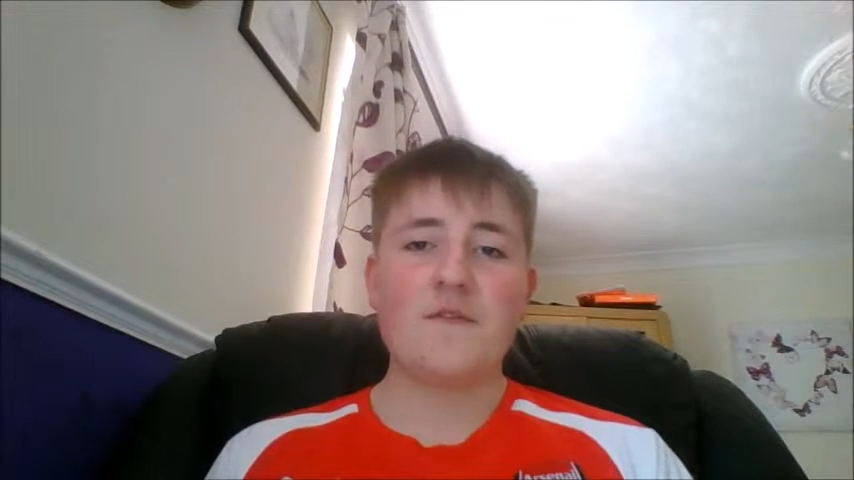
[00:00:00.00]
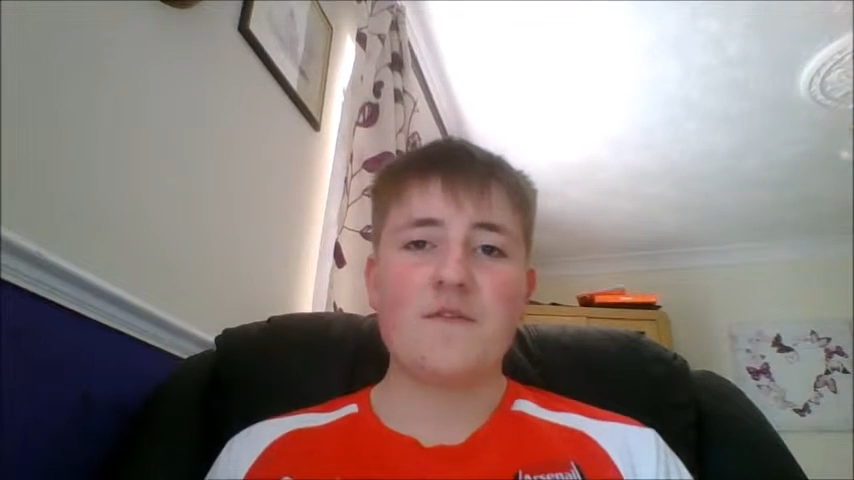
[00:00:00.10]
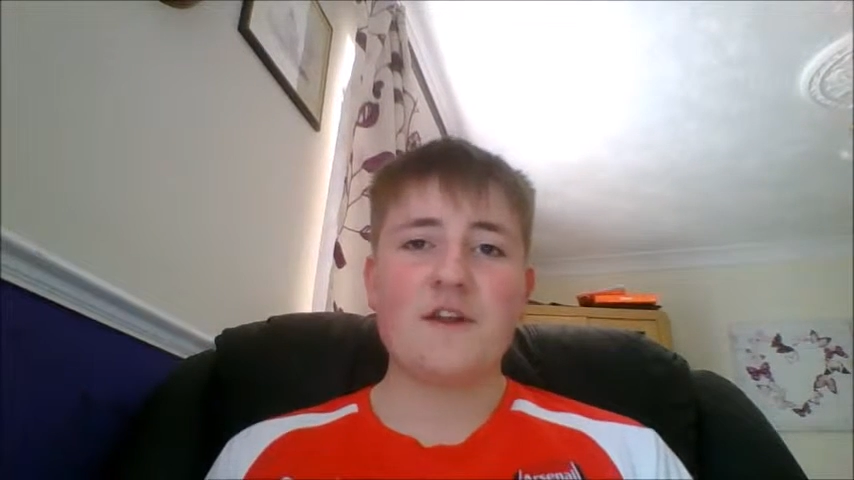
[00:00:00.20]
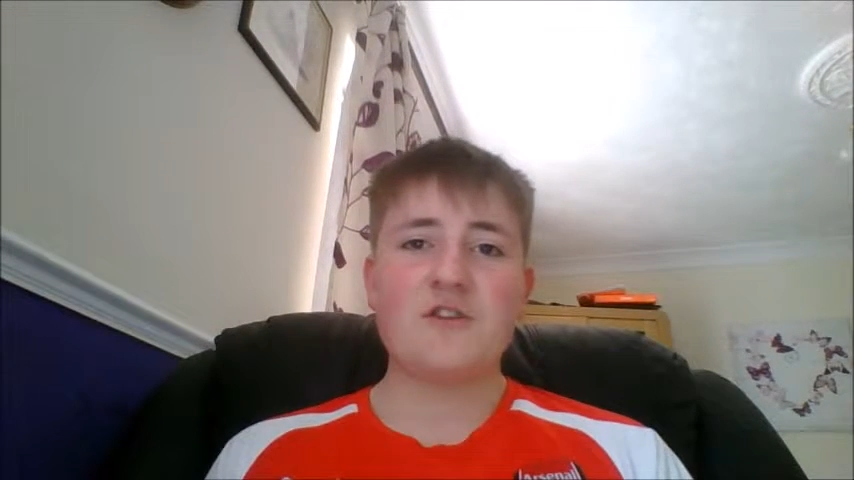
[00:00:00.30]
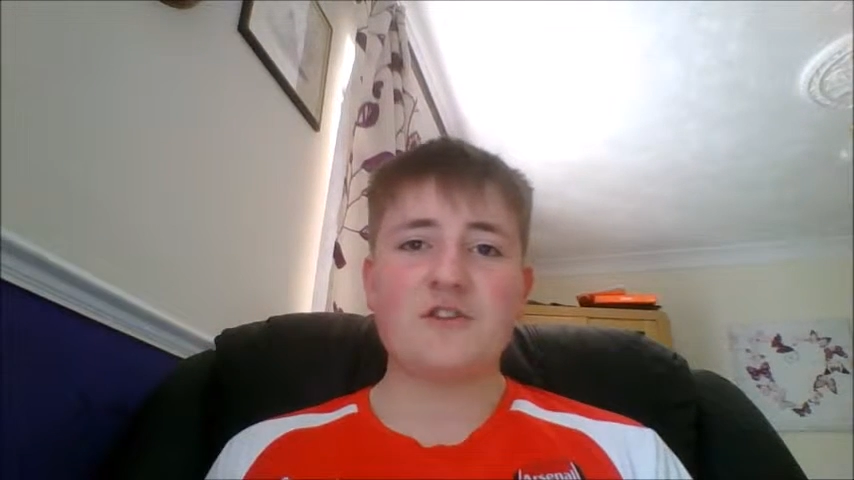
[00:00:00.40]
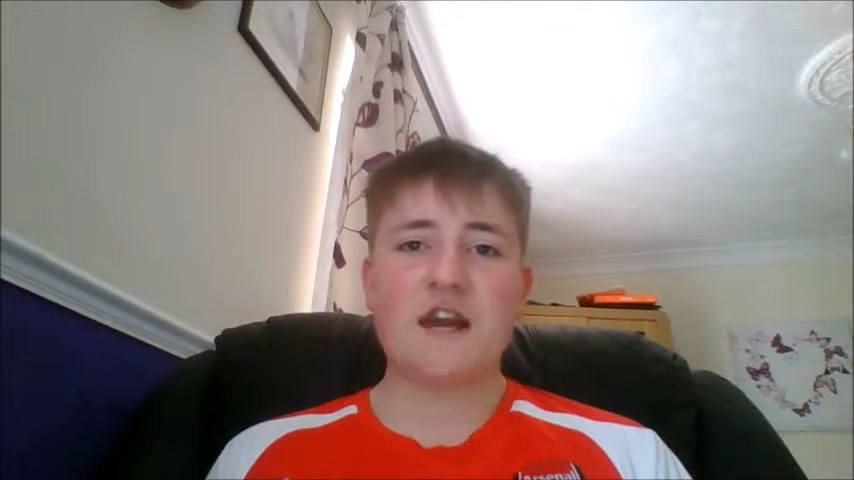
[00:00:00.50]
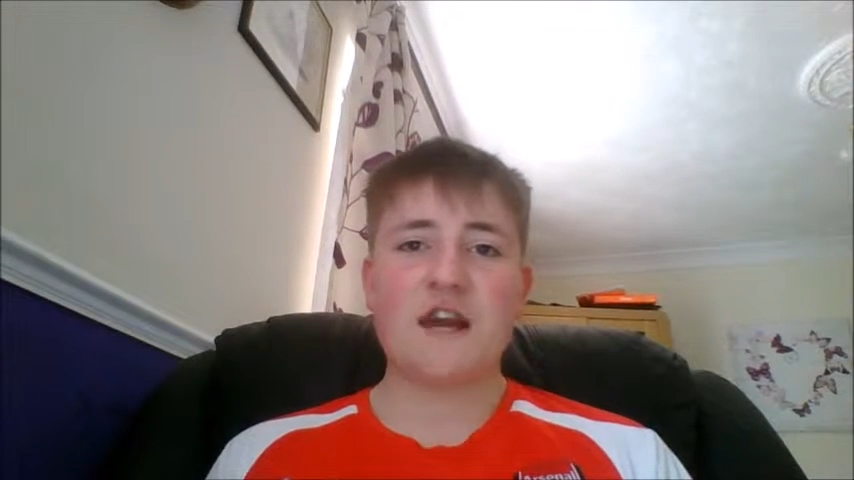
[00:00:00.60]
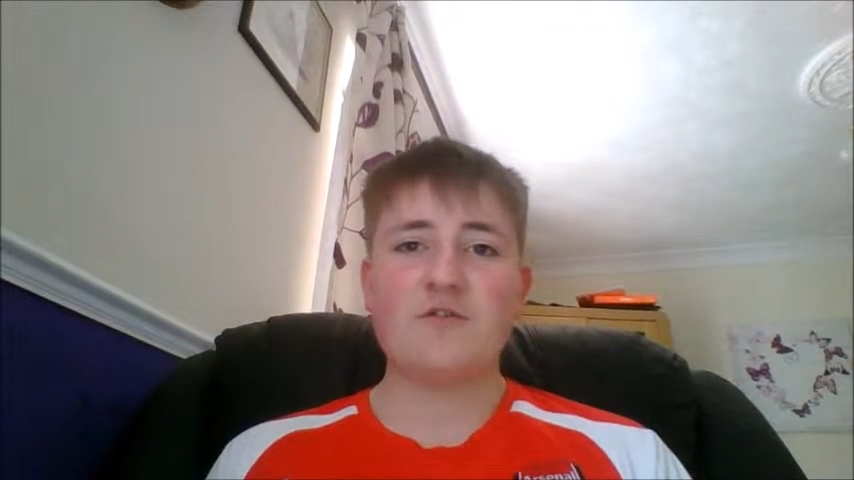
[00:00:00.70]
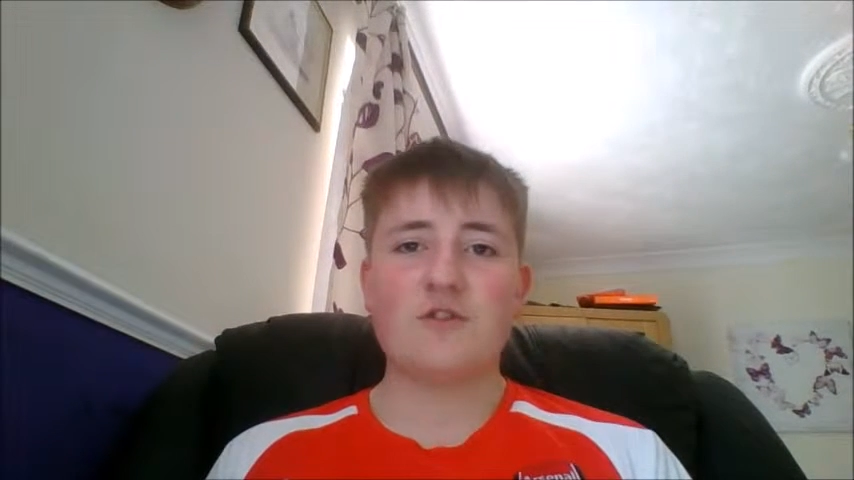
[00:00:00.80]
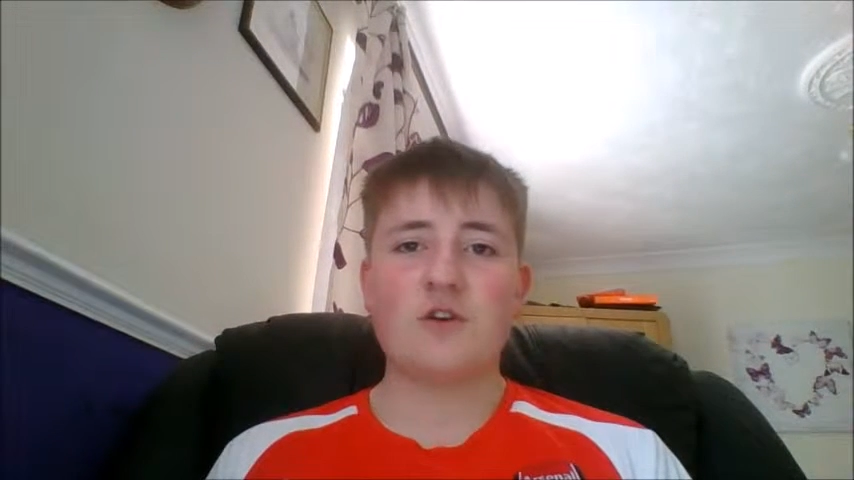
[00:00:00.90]
They just get in
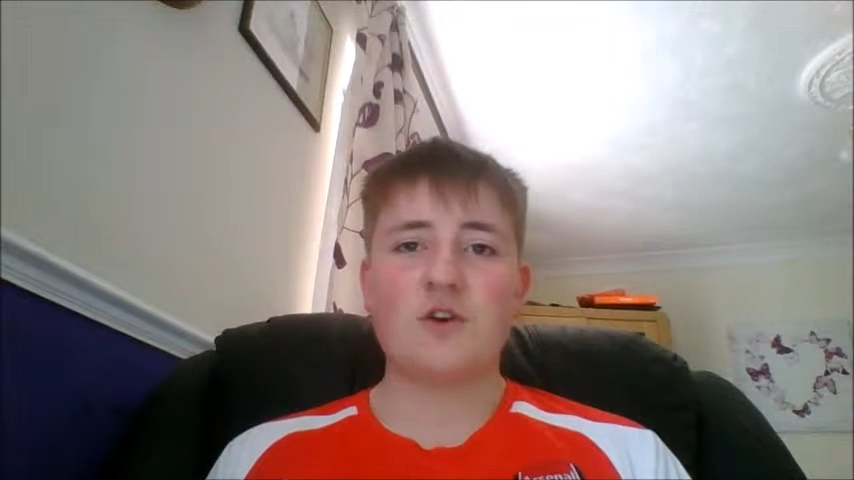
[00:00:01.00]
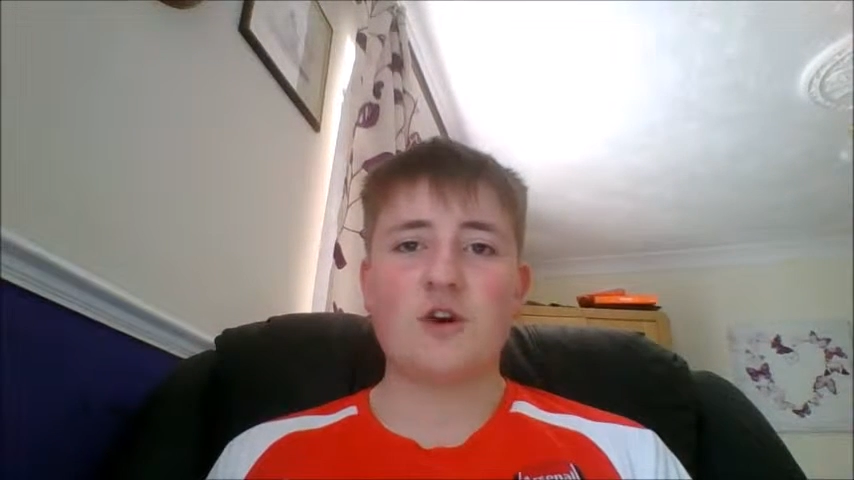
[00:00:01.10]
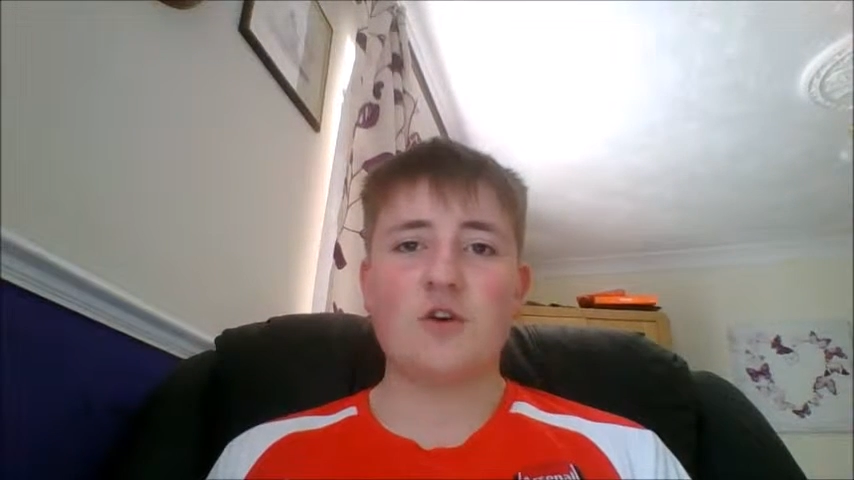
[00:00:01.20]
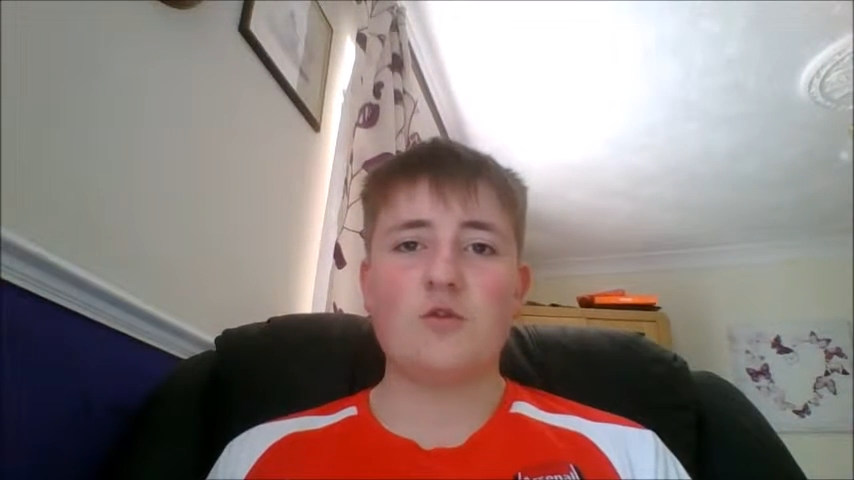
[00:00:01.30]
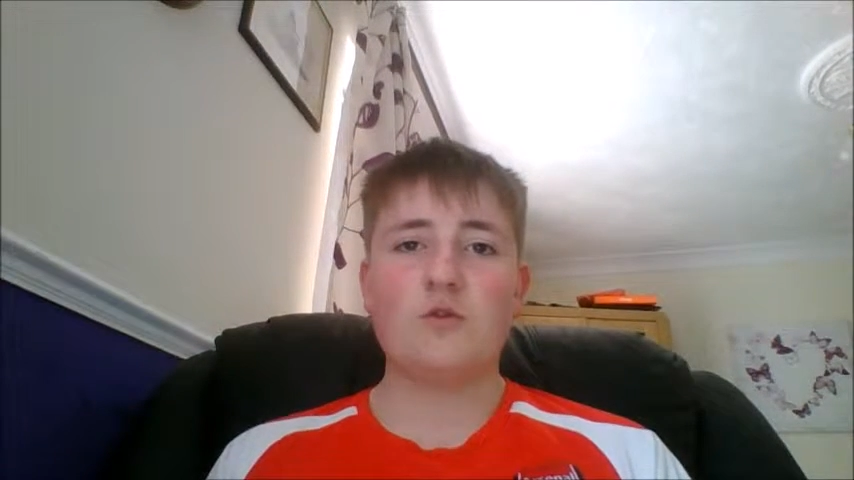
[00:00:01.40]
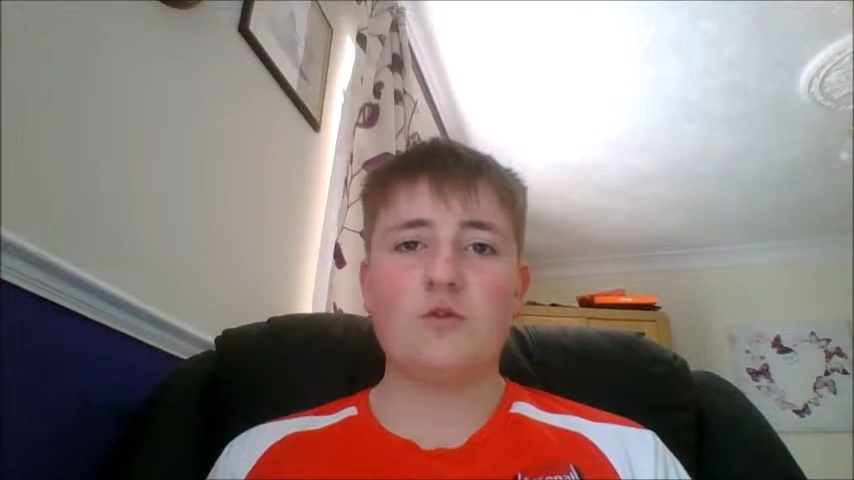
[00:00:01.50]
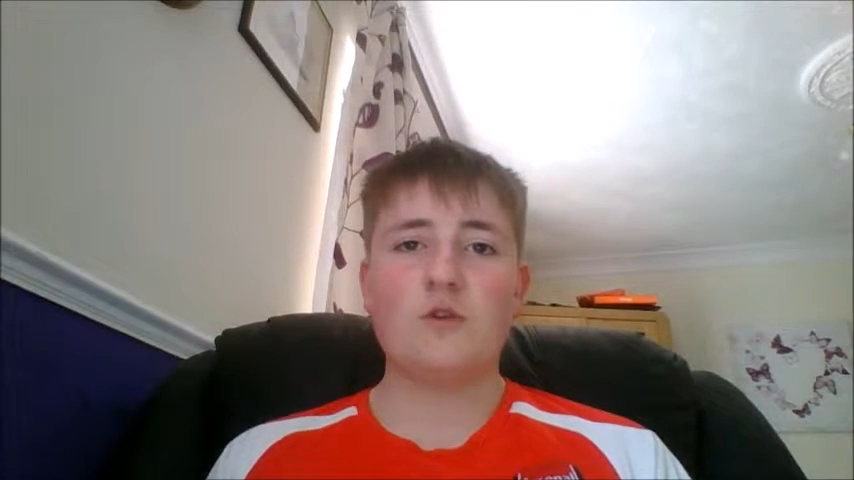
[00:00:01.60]
front of goal,